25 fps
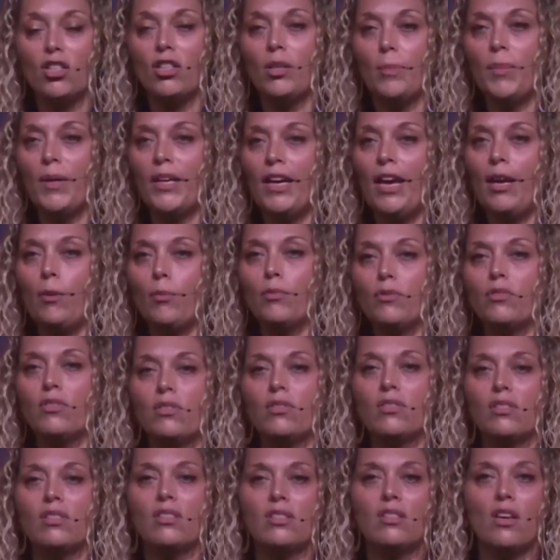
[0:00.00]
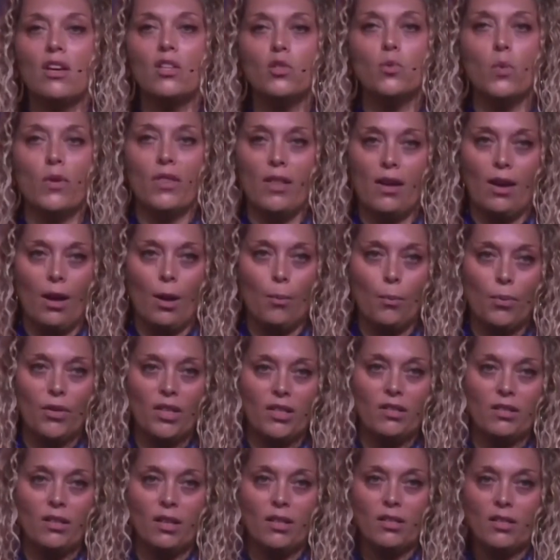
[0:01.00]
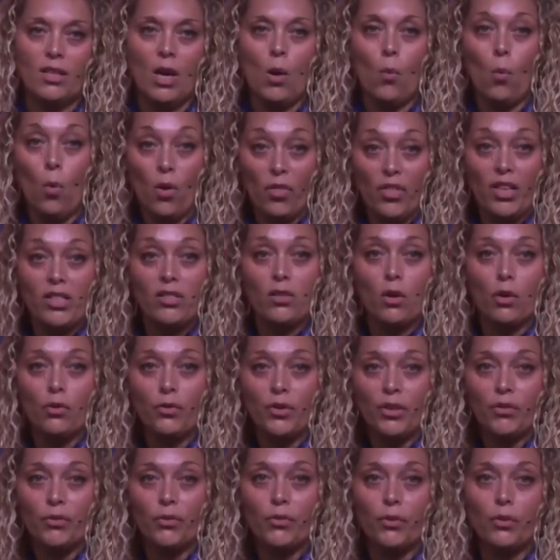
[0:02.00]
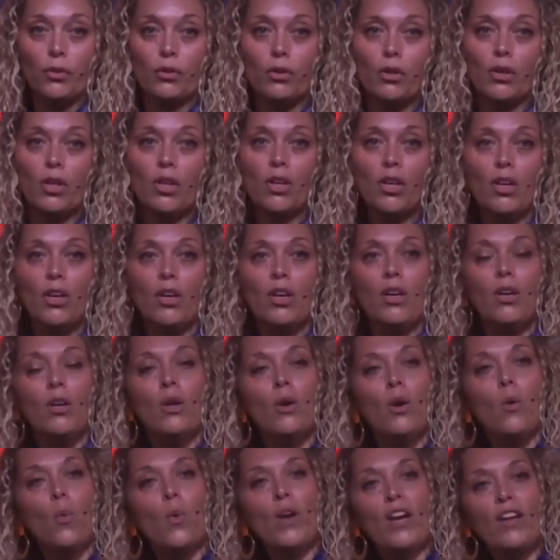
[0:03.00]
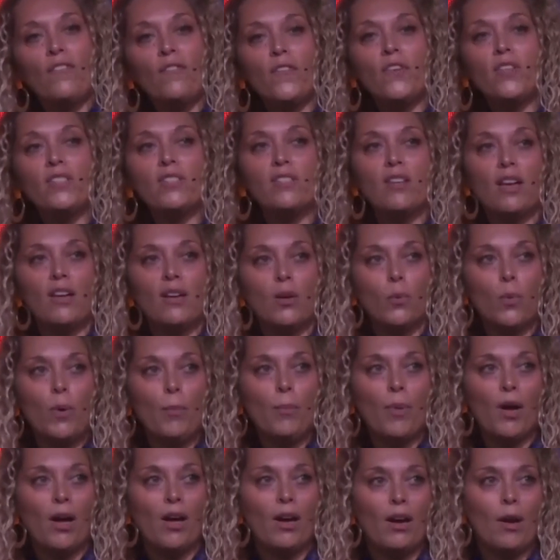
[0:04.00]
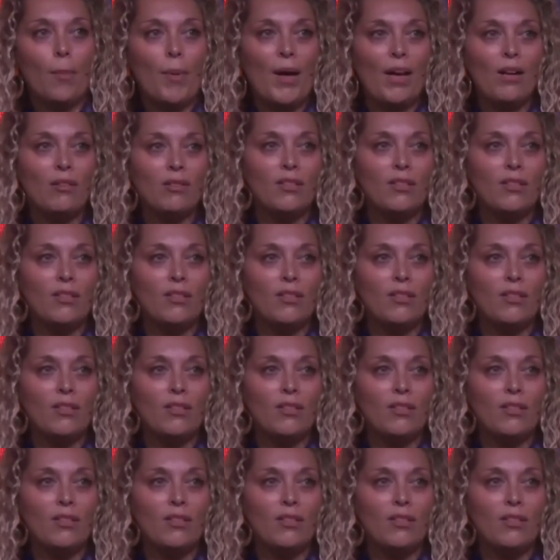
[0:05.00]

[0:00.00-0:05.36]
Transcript: Beyond AI, the Moonshot Conference also served as a platform for thought leaders